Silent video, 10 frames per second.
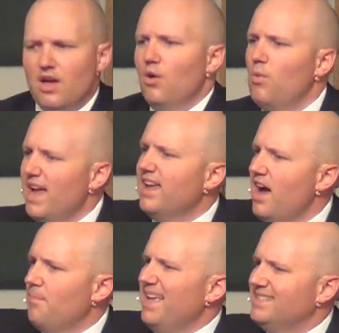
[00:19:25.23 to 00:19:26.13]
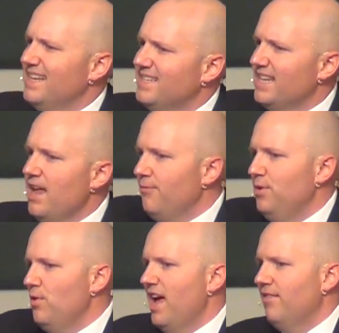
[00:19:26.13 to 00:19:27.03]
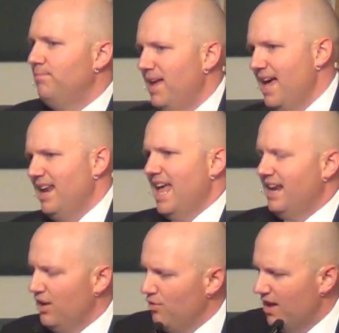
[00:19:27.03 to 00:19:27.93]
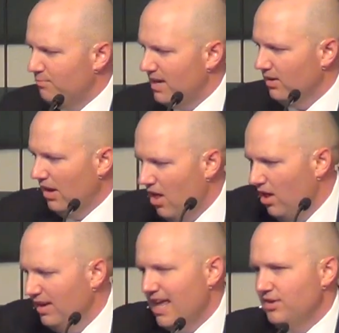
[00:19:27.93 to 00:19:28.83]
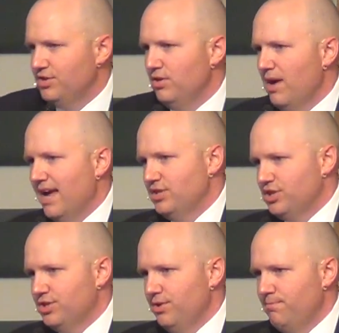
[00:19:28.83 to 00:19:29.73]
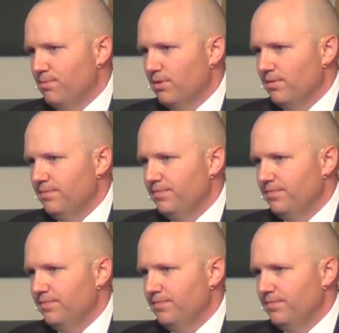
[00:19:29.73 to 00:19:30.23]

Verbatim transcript: Wake up. It's as if you have been and you have been lulled into a stupor.